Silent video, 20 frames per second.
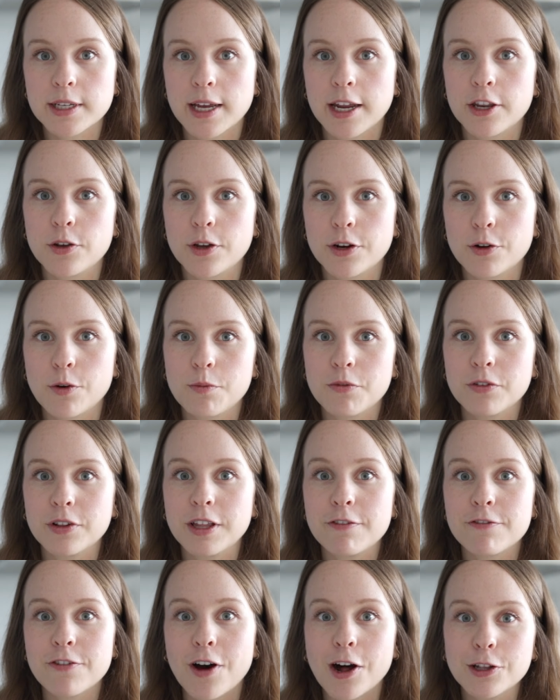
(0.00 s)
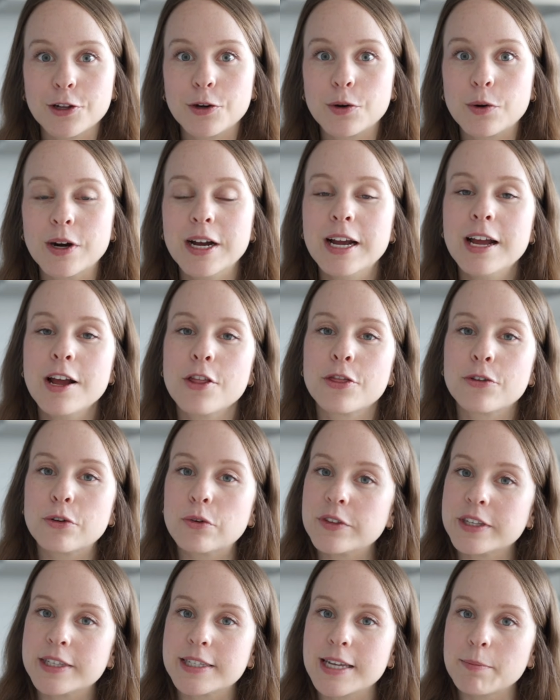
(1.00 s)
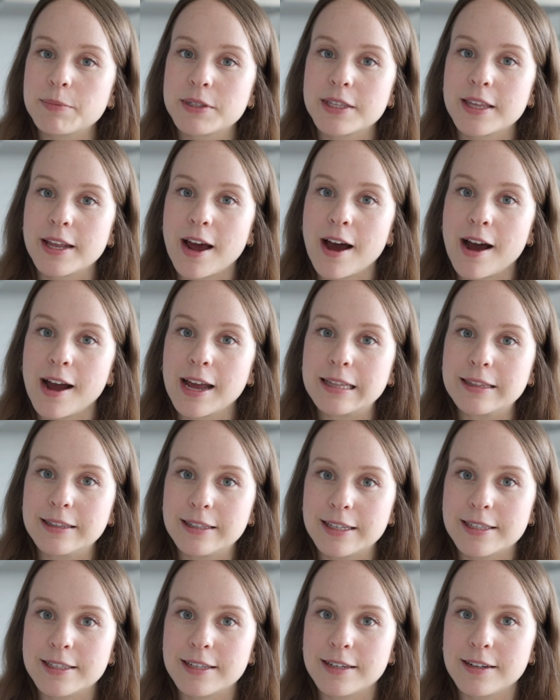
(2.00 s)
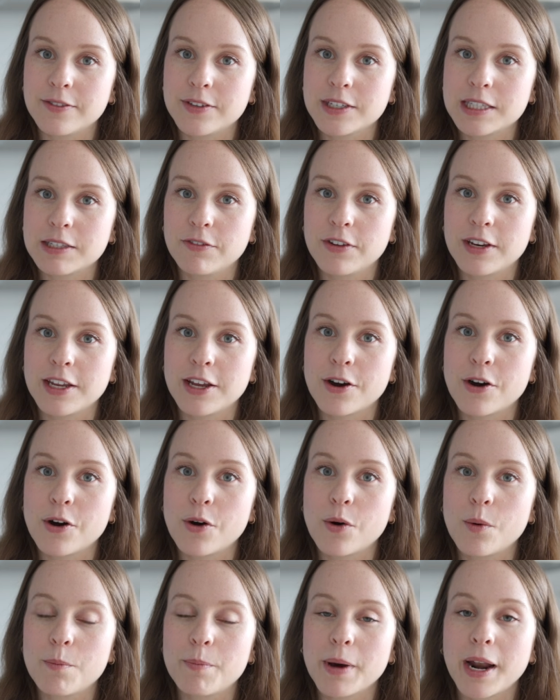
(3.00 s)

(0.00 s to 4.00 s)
and you can hopefully follow through the steps that I listed in this video.